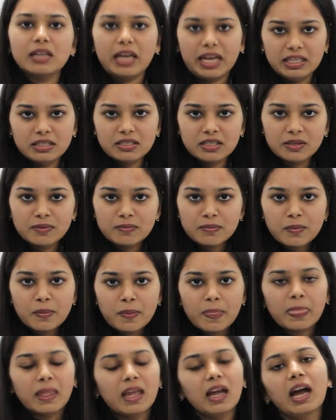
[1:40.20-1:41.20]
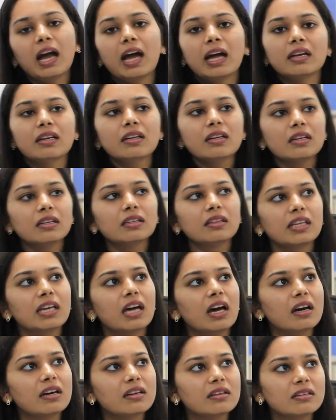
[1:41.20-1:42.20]
the light and they
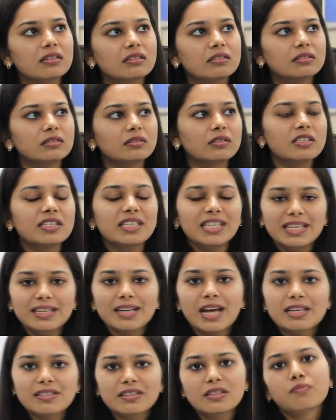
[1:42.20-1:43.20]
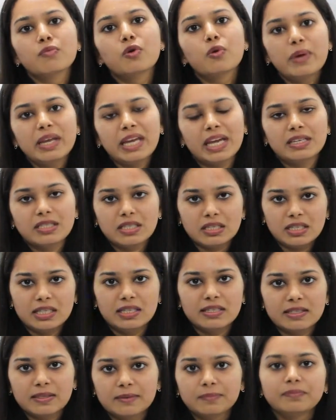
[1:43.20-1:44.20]
are seen as the moving
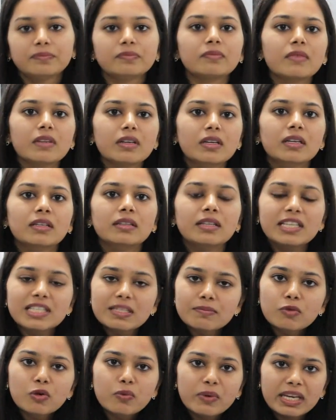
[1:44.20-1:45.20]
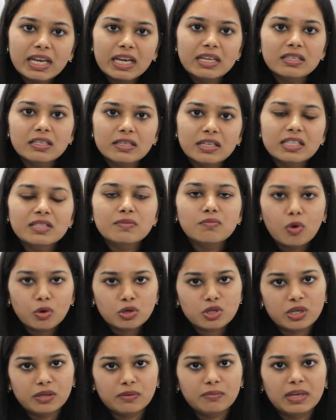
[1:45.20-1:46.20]
entities. This moving entity's
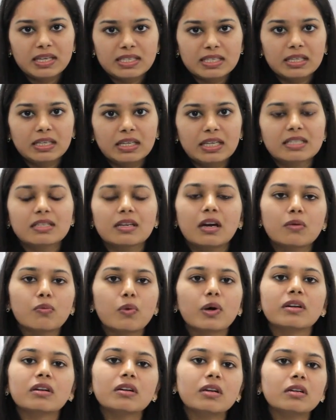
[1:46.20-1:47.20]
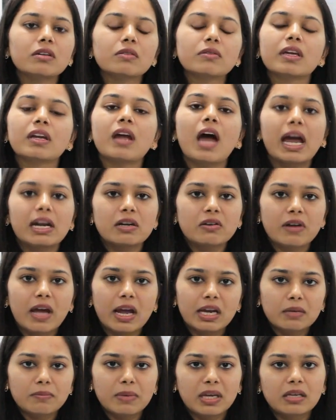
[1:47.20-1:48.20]
motion basically is converted into their
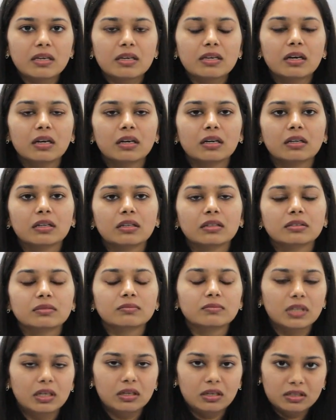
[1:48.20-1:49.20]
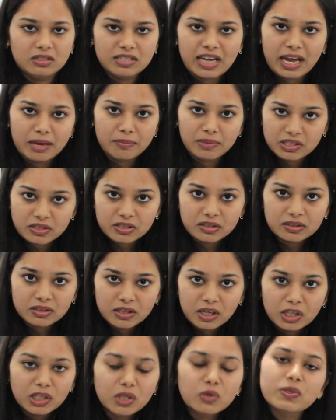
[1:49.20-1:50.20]
hydrodynamic diameter
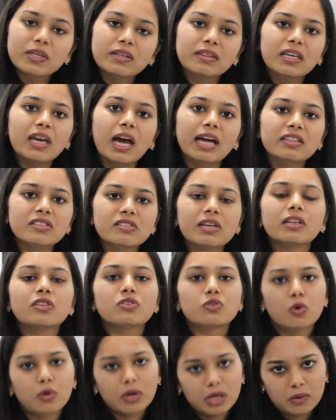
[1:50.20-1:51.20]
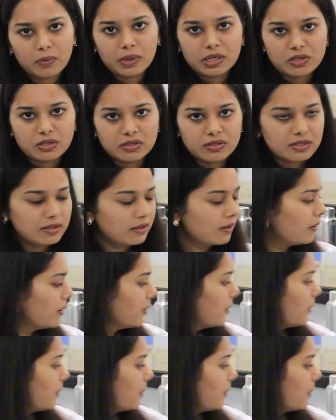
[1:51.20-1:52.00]
using the Einstein-Stokes equations.